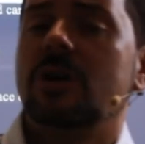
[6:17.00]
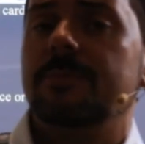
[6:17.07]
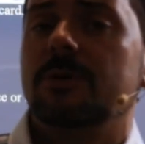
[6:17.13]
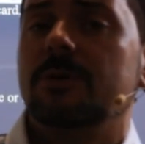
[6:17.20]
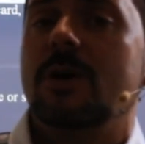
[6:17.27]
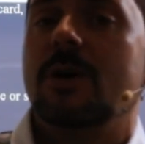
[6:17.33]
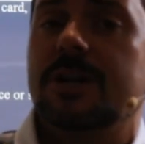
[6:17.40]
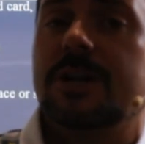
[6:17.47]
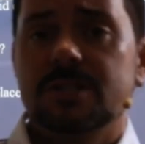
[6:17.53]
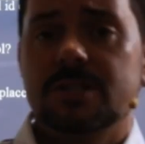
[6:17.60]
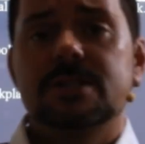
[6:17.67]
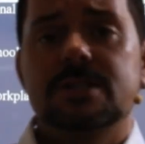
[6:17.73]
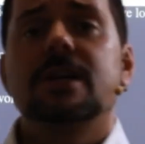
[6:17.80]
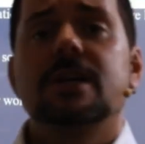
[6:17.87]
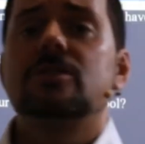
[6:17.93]
questions to
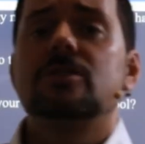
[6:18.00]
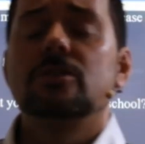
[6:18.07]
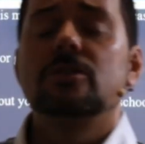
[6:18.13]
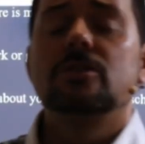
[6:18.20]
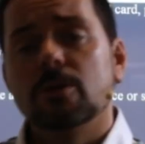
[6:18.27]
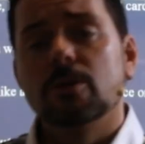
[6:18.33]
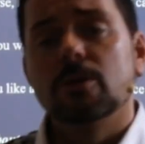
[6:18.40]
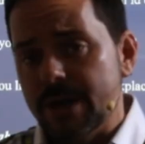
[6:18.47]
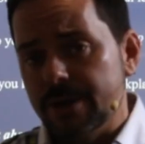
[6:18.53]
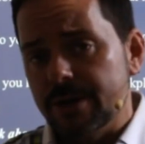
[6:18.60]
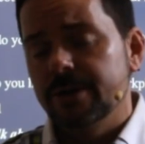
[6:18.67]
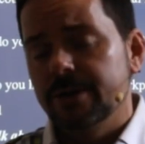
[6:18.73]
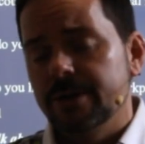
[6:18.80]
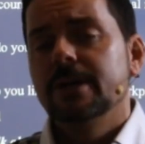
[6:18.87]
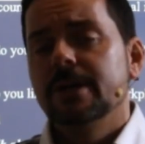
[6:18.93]
get to know you better.
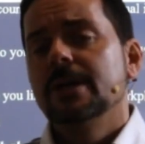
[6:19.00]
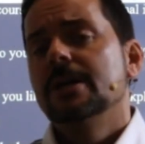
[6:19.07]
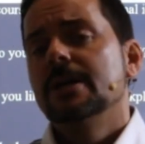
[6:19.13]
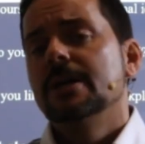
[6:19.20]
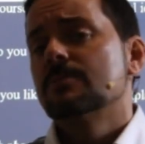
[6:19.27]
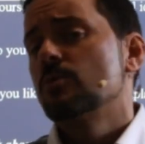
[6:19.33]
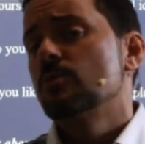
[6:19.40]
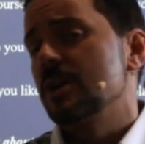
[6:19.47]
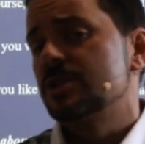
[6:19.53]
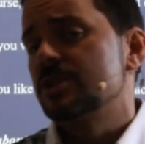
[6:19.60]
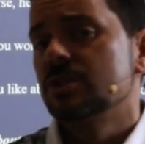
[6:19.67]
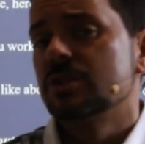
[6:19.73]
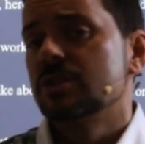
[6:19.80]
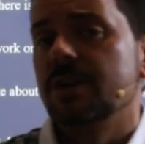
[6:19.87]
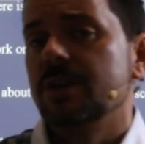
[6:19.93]
Some questions
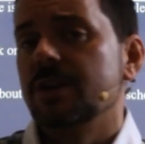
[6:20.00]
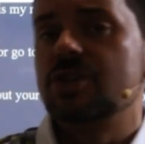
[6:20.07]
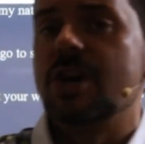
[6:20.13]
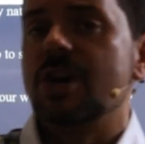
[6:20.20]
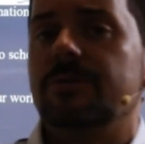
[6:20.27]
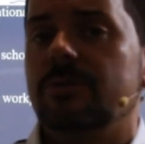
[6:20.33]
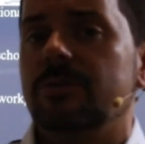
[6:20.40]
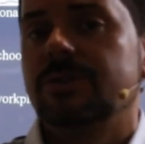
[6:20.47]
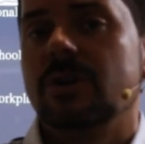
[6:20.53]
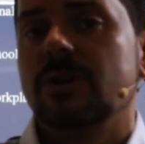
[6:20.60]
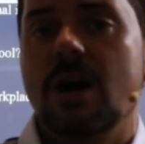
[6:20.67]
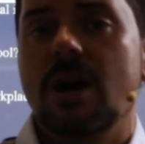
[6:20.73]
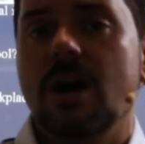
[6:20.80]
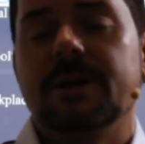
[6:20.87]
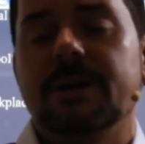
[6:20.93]
on a general
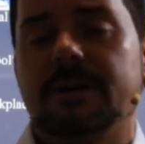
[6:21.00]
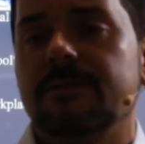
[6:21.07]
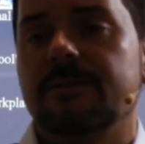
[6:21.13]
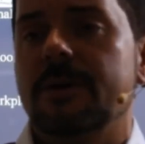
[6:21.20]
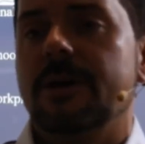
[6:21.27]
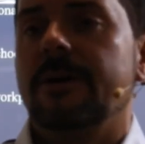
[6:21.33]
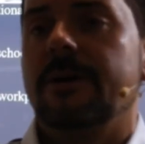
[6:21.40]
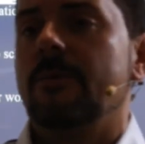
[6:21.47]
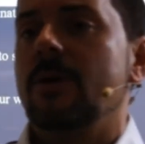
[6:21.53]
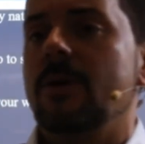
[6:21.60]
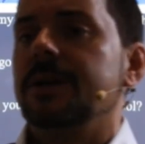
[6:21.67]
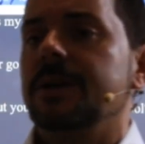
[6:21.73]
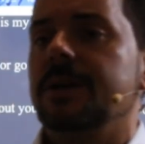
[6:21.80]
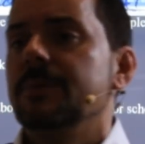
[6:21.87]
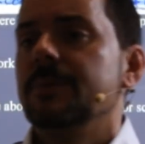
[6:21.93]
topic for part one.
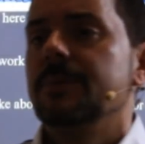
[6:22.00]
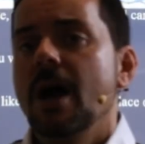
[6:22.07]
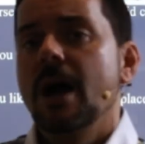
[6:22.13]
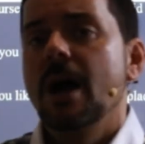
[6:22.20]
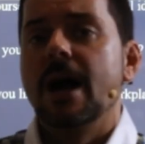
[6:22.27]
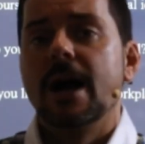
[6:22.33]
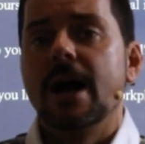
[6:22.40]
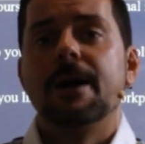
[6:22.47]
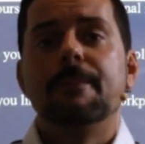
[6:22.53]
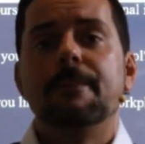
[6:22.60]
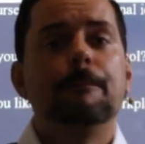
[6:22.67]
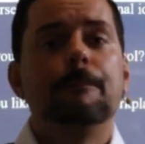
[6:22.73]
Um,